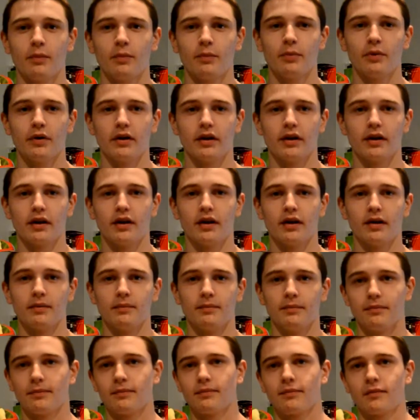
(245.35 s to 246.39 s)
But
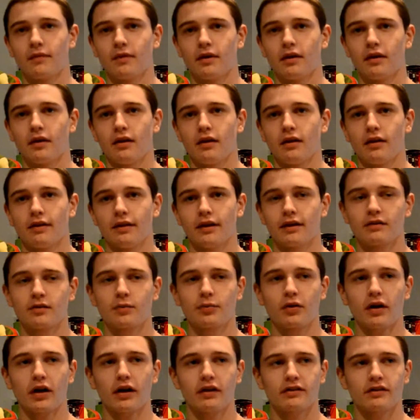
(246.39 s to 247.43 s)
that's a
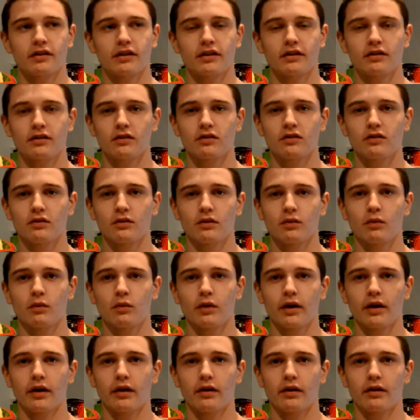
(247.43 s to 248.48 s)
process
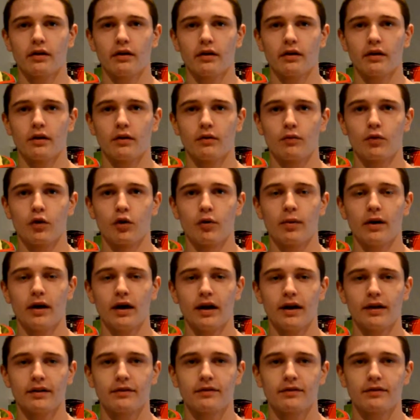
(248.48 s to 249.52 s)
where a
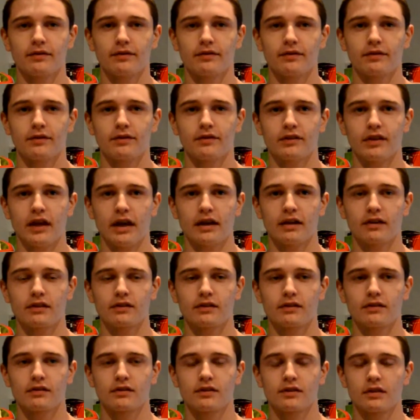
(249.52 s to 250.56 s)
robot
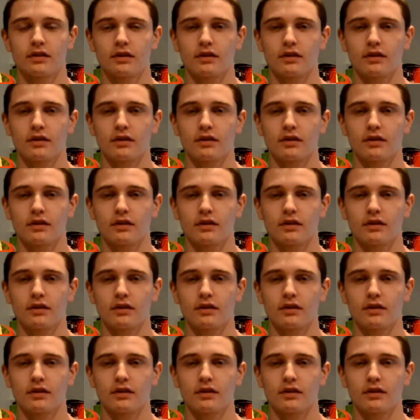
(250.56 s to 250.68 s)
takes